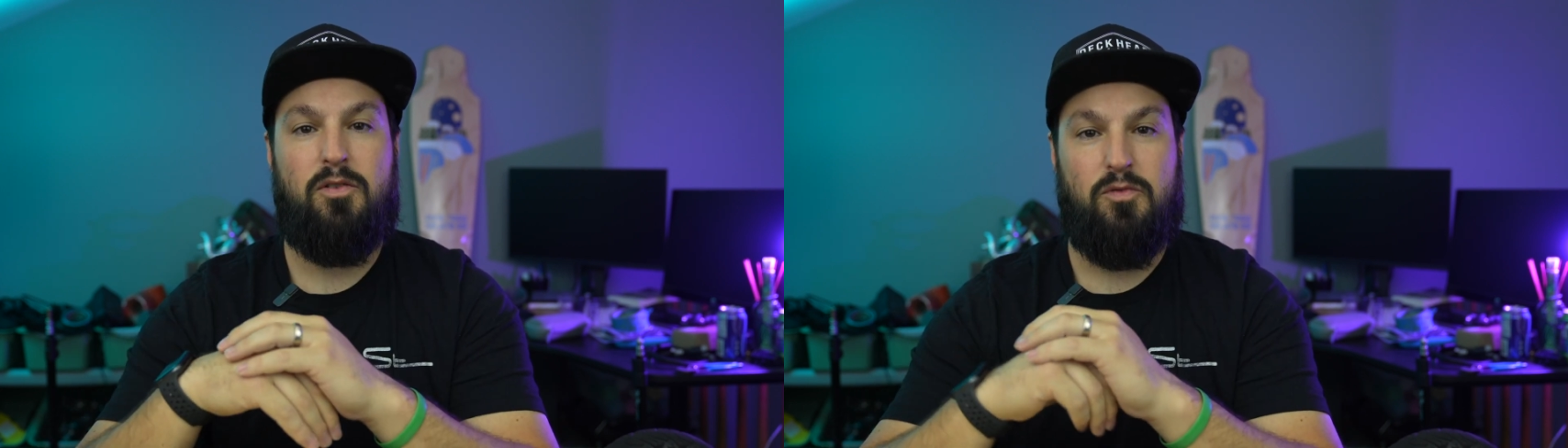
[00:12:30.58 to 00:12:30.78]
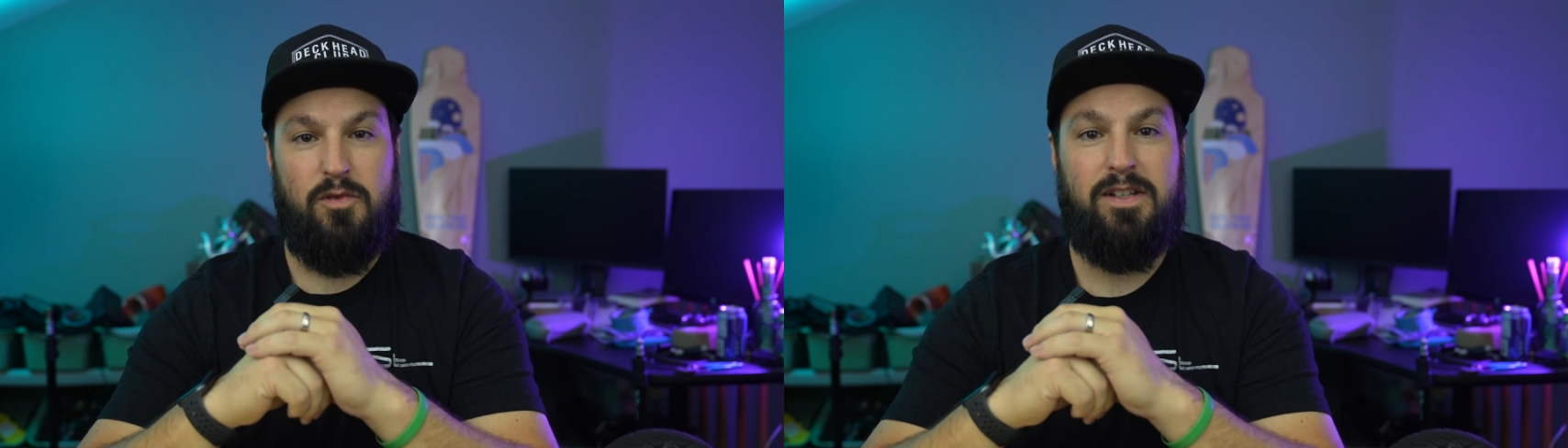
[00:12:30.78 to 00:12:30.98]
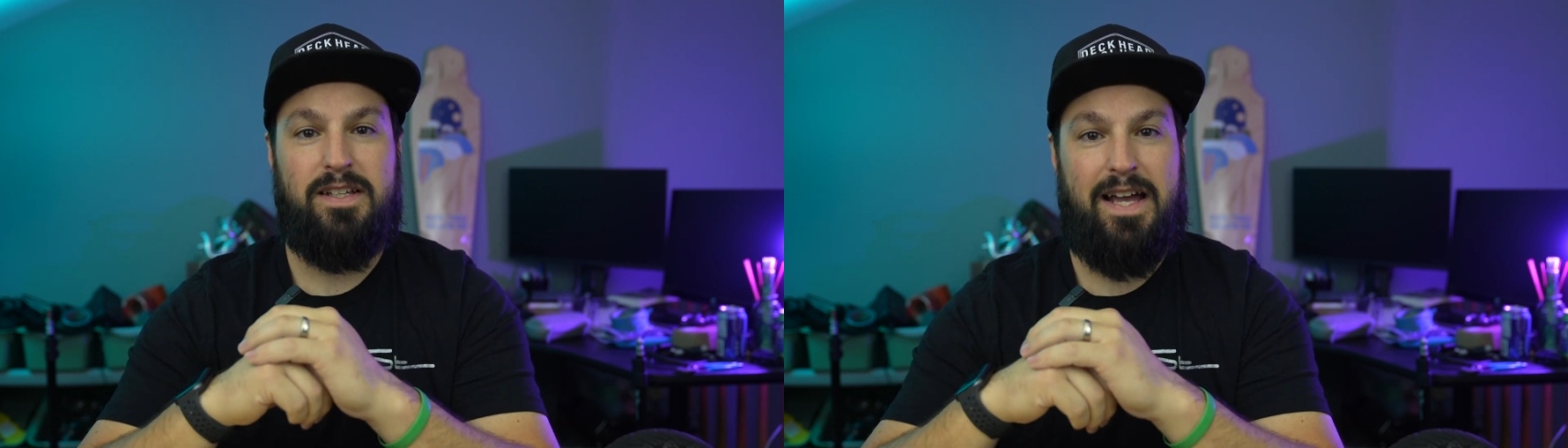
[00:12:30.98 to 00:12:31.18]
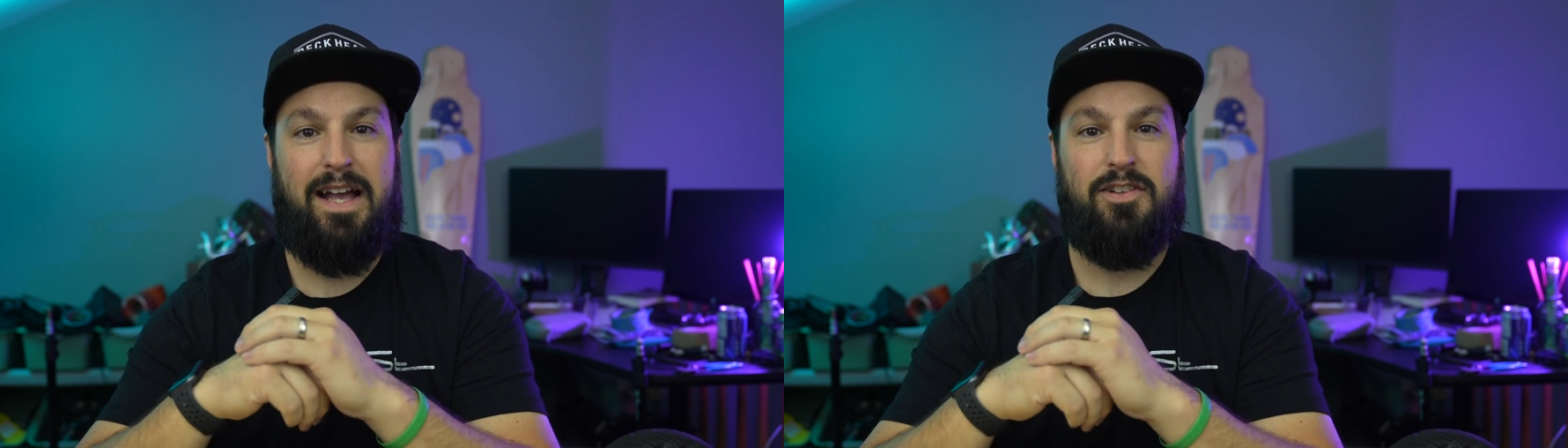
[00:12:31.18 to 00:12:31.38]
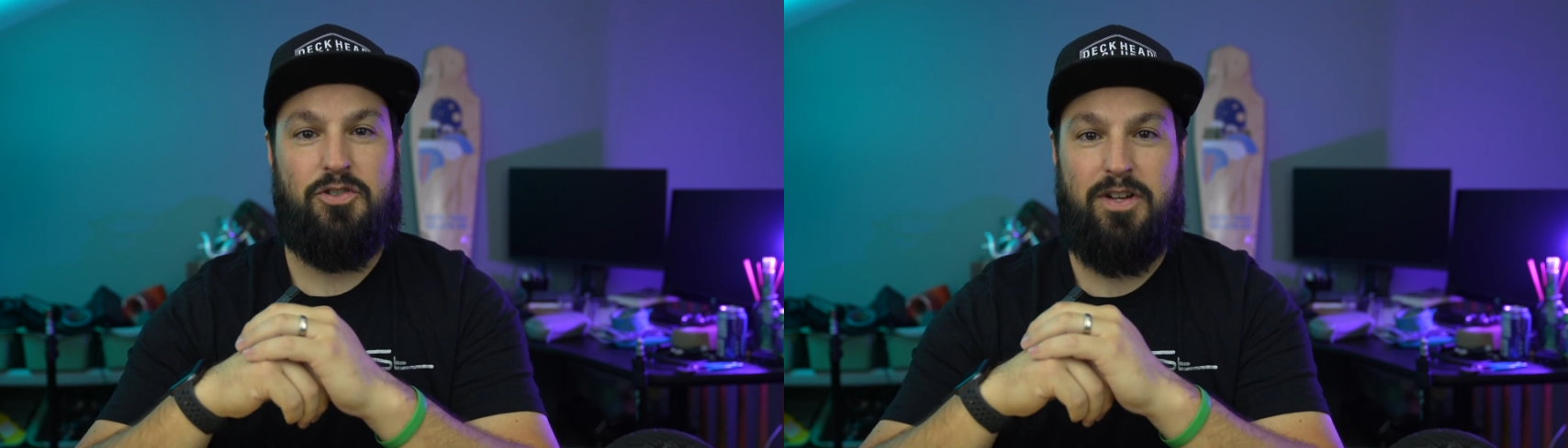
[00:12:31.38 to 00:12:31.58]
really
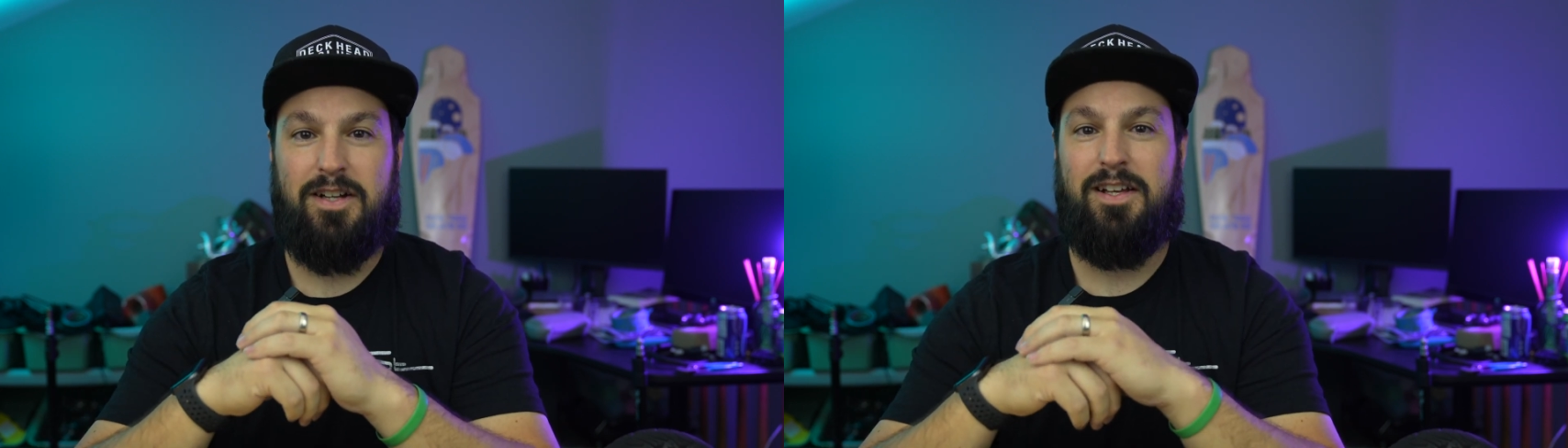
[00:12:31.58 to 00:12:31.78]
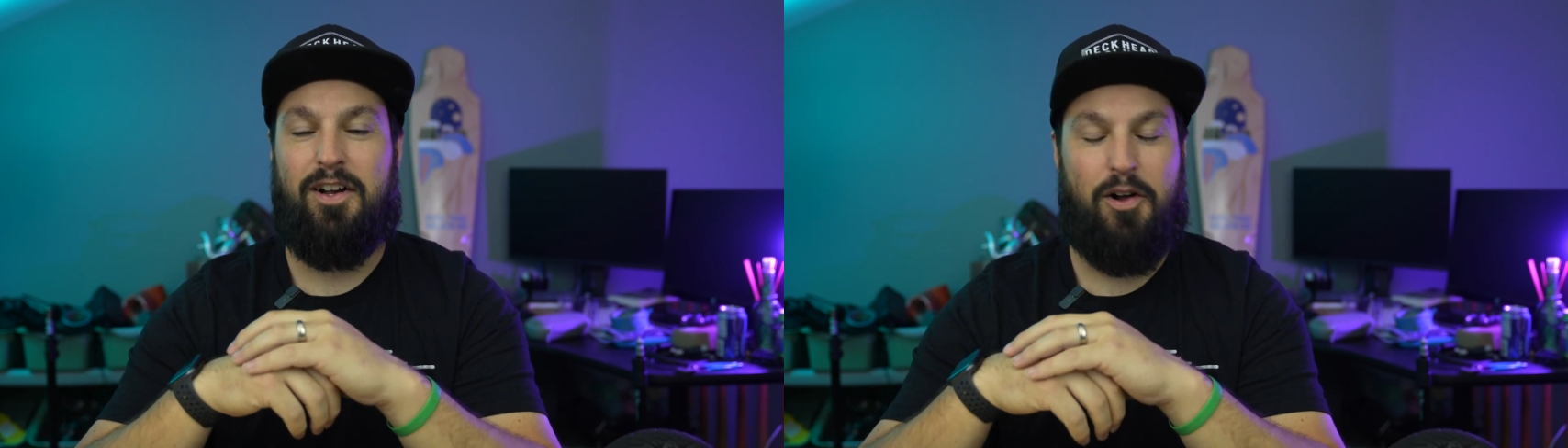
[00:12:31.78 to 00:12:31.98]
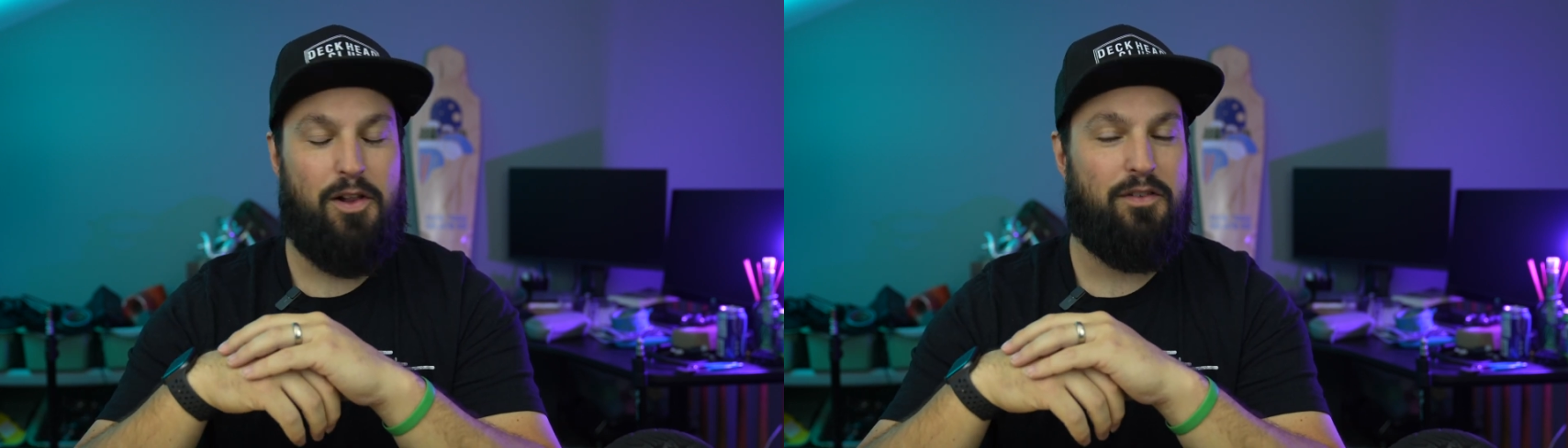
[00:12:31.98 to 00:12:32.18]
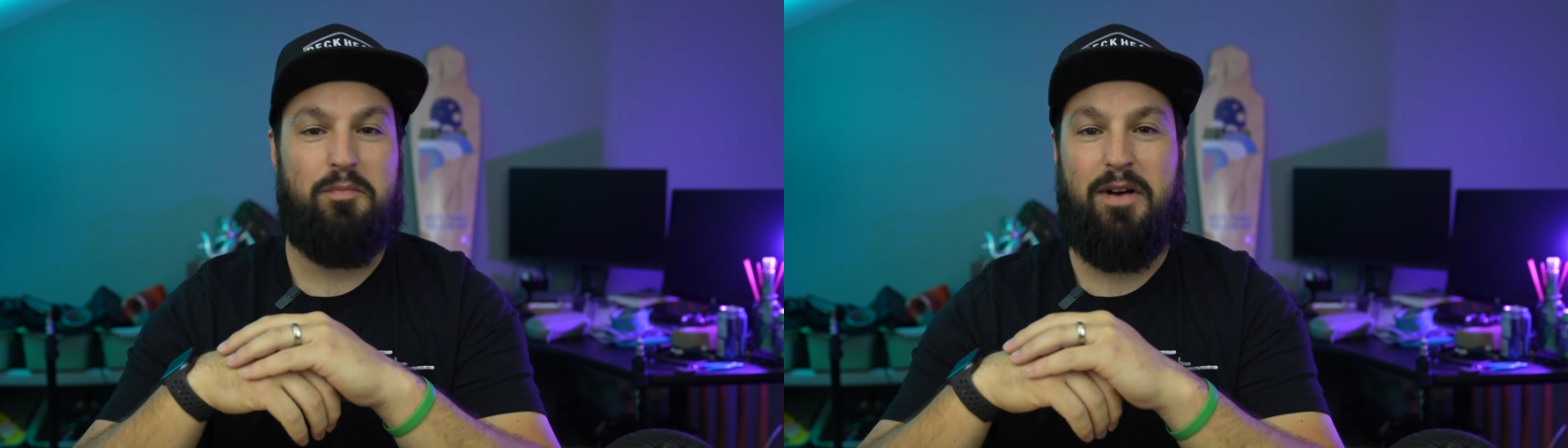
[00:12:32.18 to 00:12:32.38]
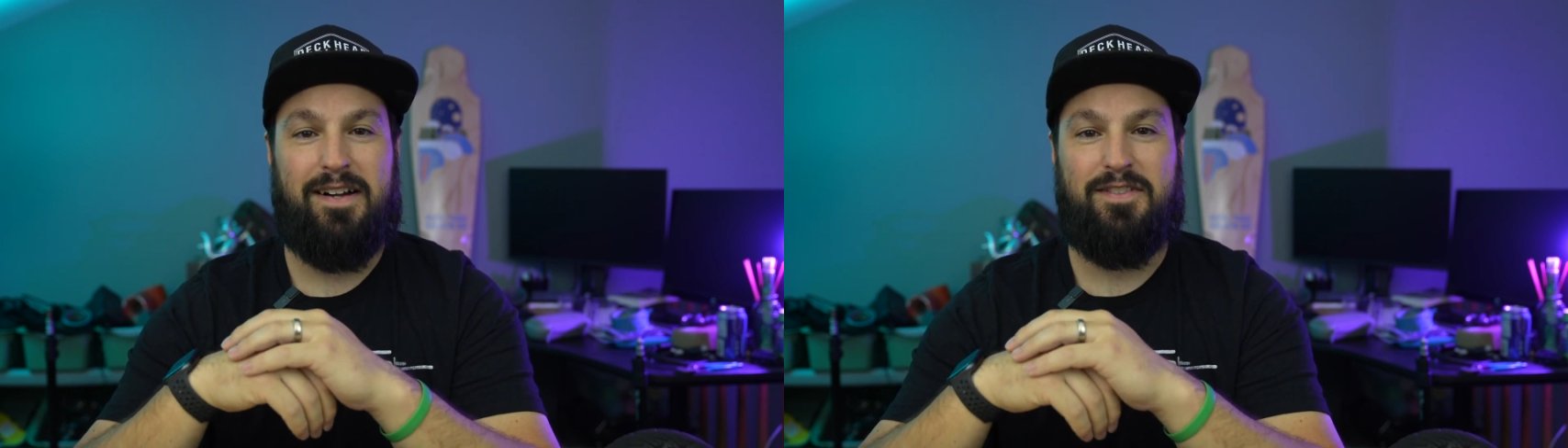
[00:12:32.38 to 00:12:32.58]
has checked all of
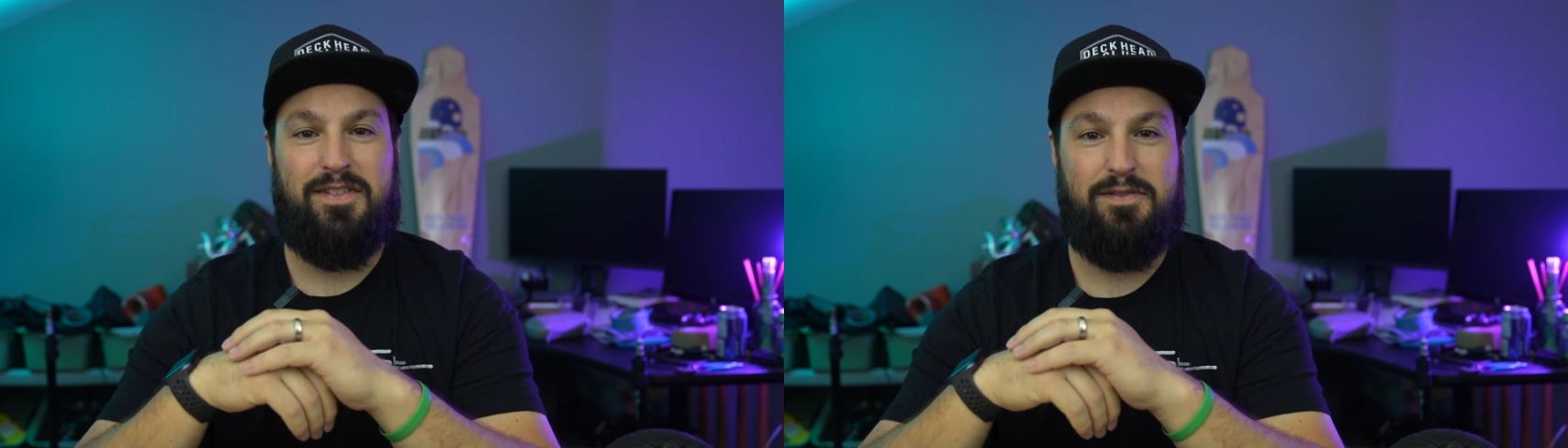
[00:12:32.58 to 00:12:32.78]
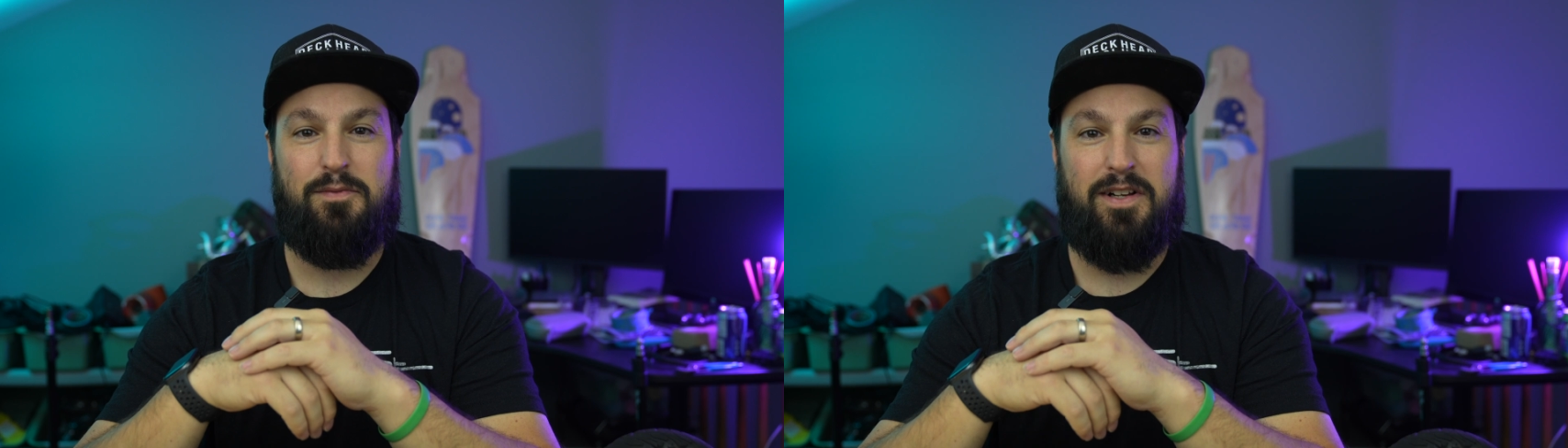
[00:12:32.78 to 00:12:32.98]
the boxes